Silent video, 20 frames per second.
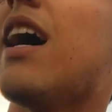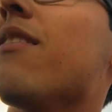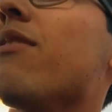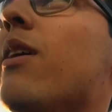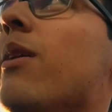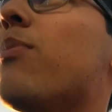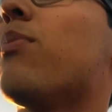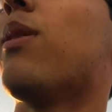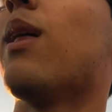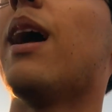have
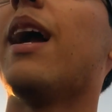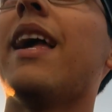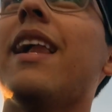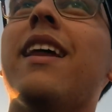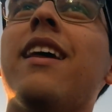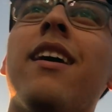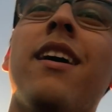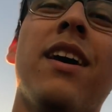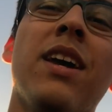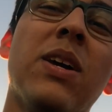I
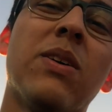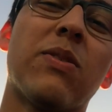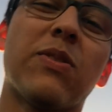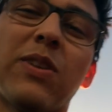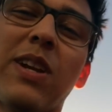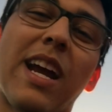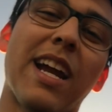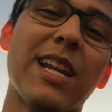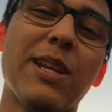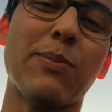played
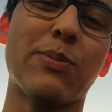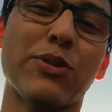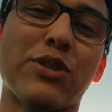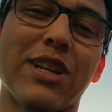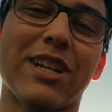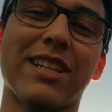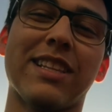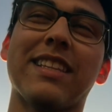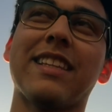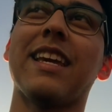for
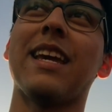90% of the